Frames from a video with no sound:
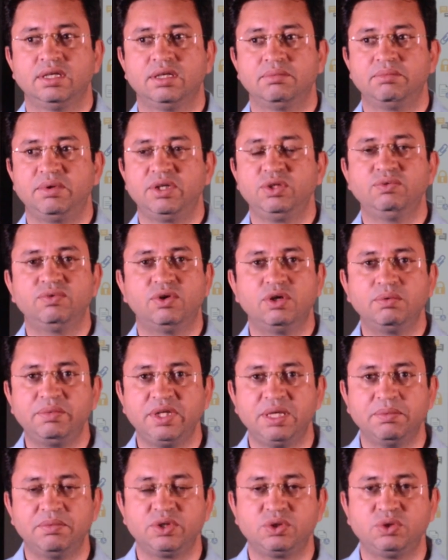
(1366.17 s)
but you won't be
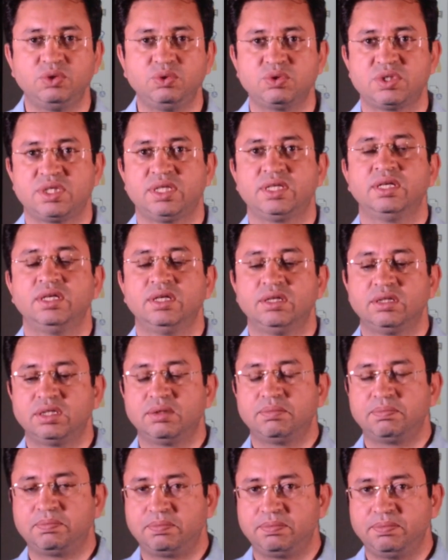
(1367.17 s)
able to use
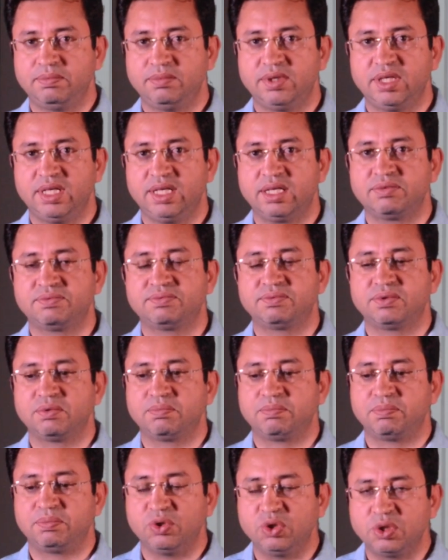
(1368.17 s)
it for
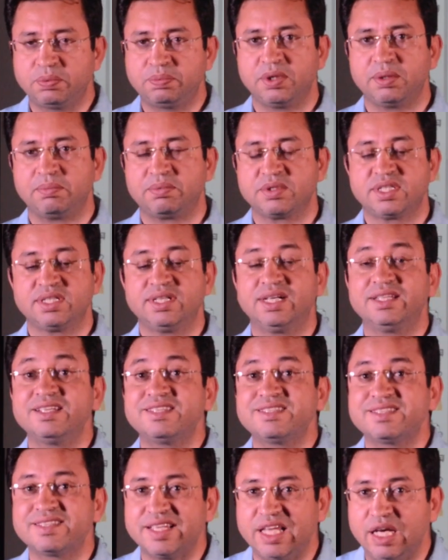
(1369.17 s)
both purposes at the
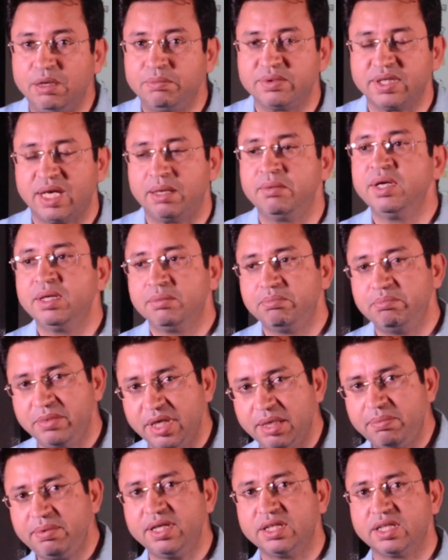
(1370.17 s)
same time.
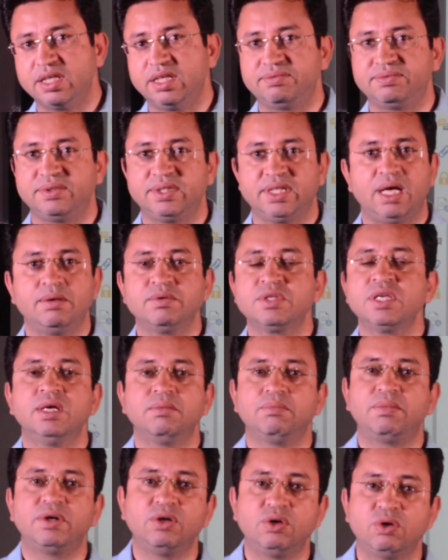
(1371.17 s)
Maybe at the different times,
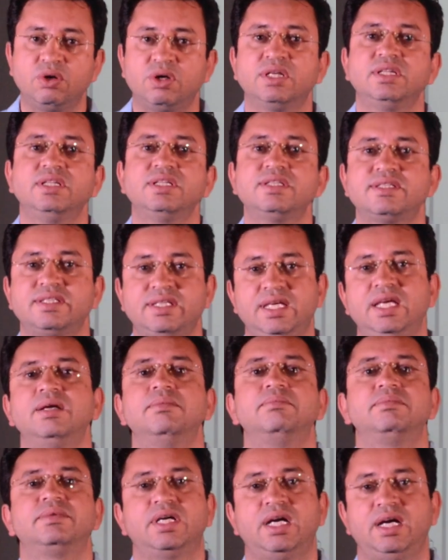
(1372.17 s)
but not in the
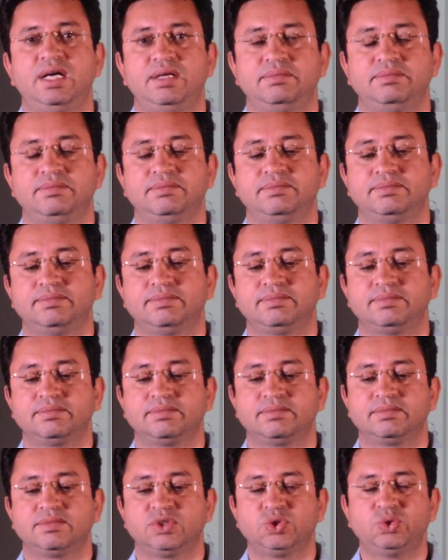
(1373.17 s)
same time.
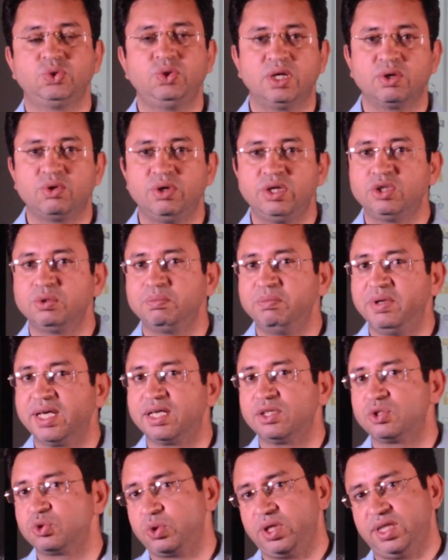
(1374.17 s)
So you are going to make
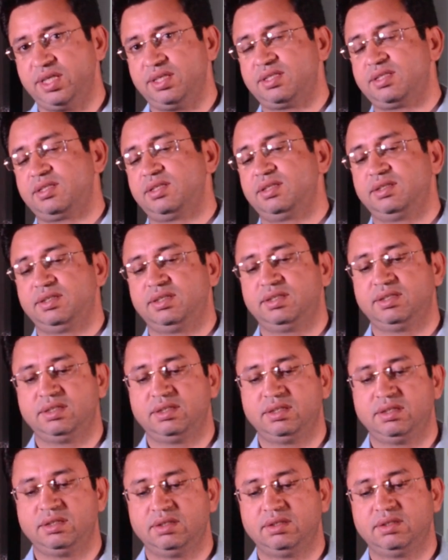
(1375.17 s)
a choice.
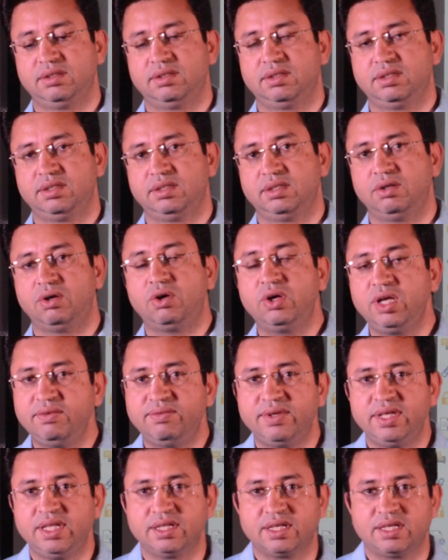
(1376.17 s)
Or
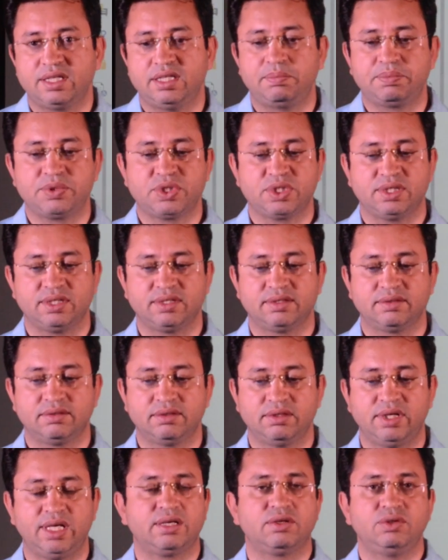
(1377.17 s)
even in the consumption,
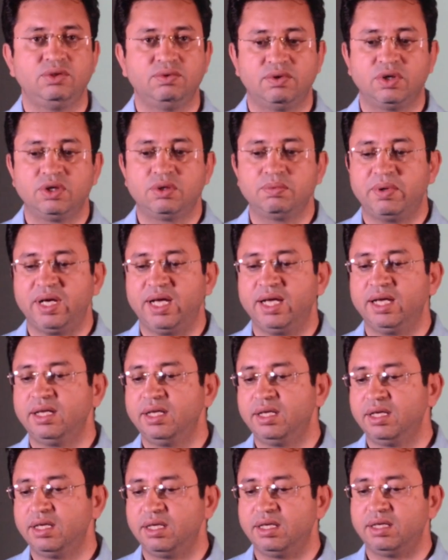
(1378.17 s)
like you want to buy
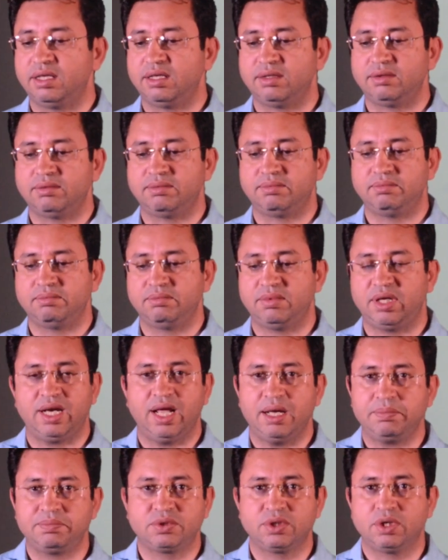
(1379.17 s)
a
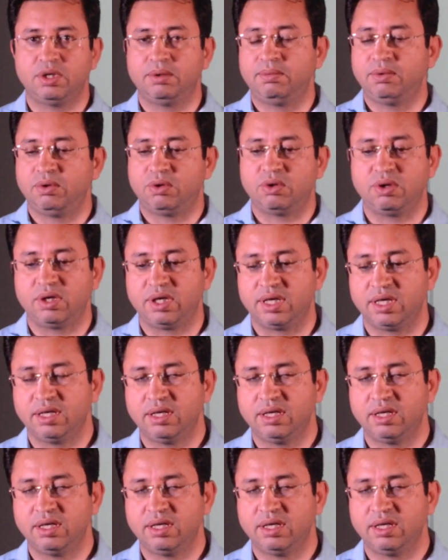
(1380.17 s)
laptop or a